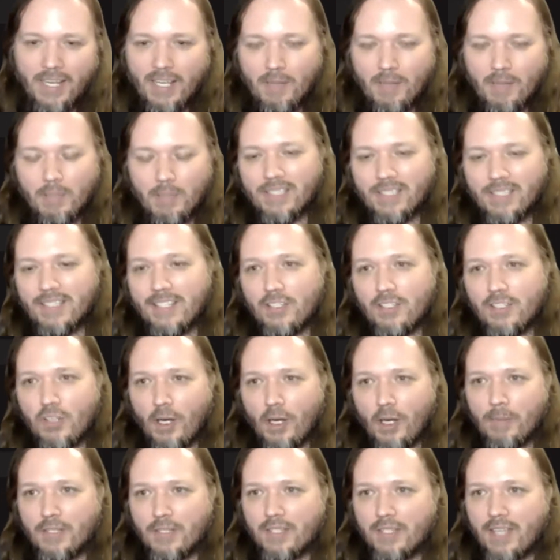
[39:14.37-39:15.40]
But C#
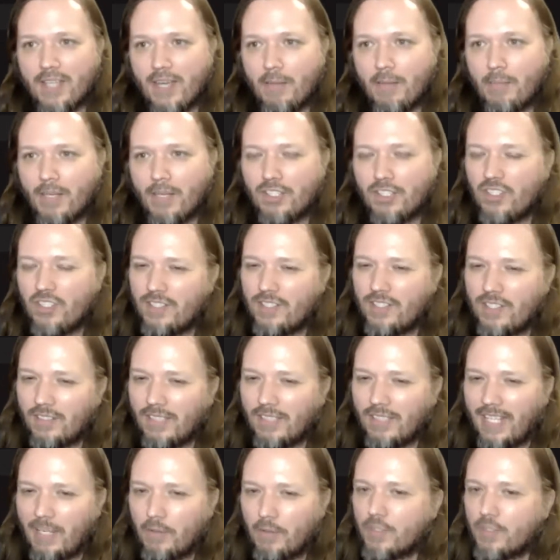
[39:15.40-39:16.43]
is a much
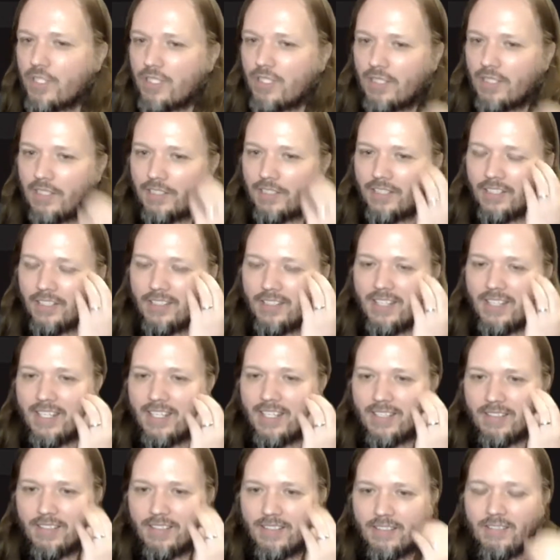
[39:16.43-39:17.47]
easier language to learn
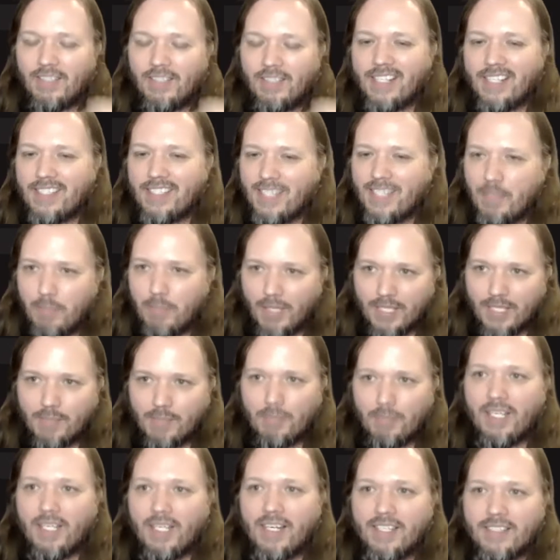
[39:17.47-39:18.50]
than like C++.
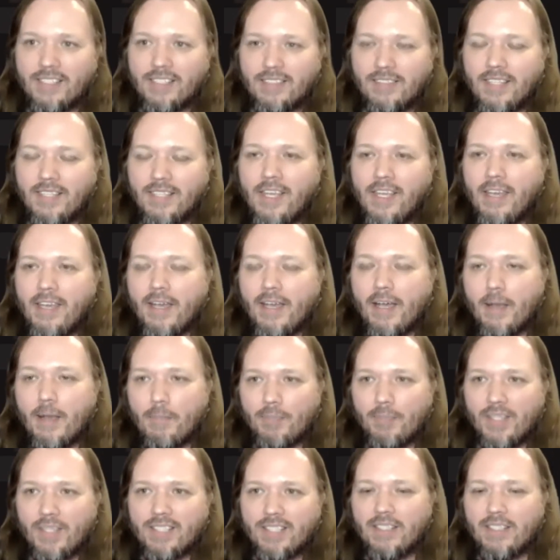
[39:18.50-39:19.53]
It's
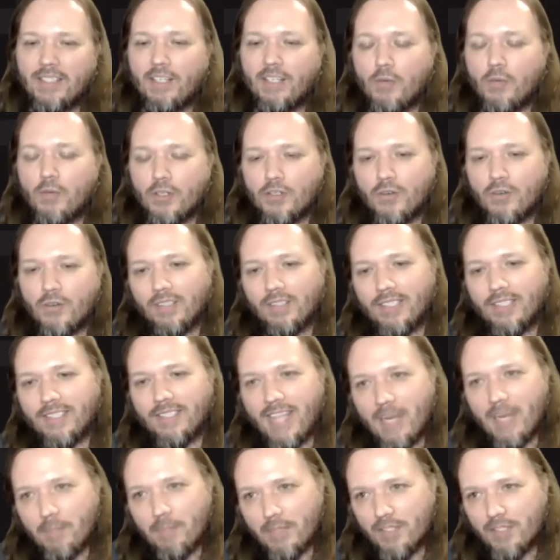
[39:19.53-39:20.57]
a little more strongly
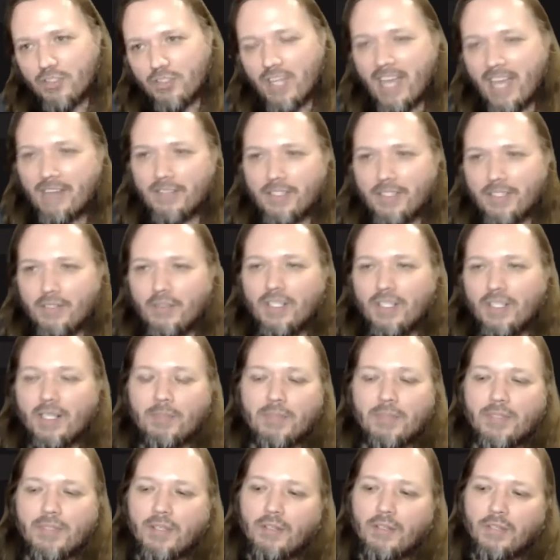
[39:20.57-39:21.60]
typed than
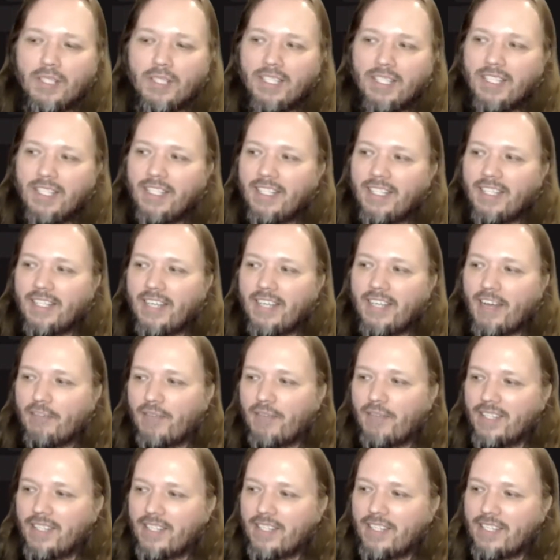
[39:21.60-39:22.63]
JavaScript. So I
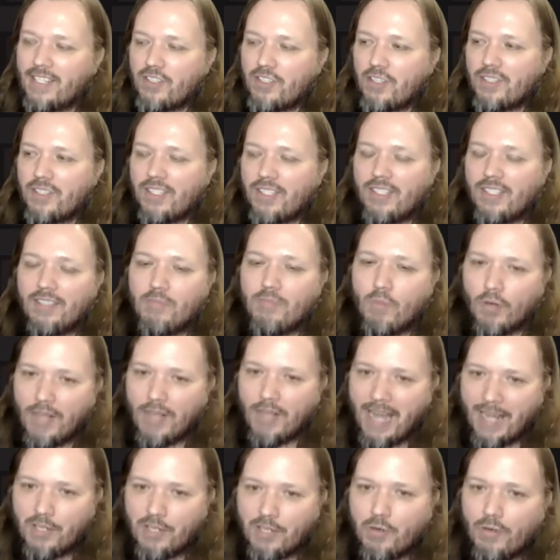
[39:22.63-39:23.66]
find that it's just
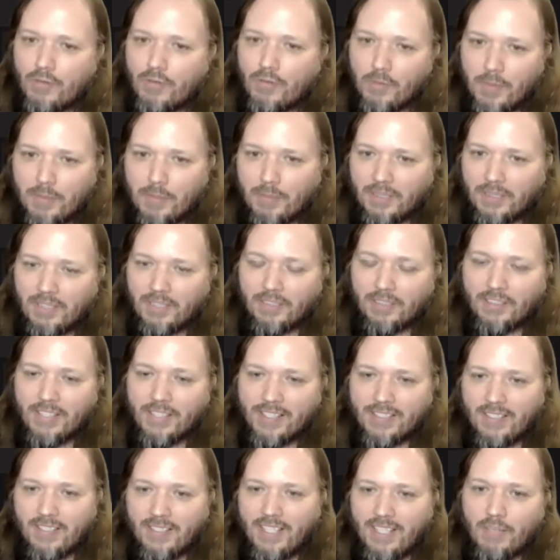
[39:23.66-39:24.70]
more natural for people to
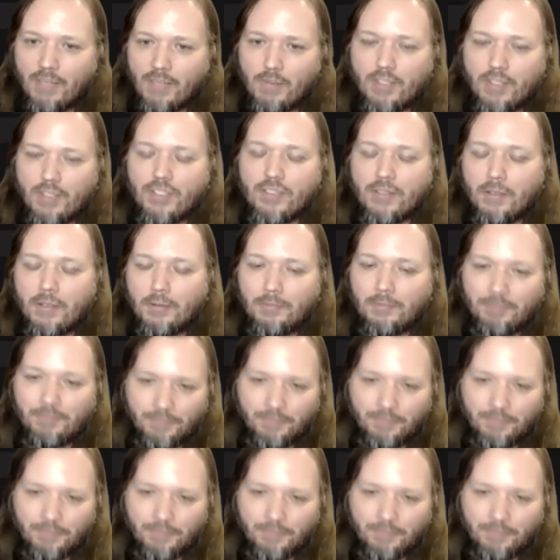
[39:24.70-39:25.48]
learn as a language. So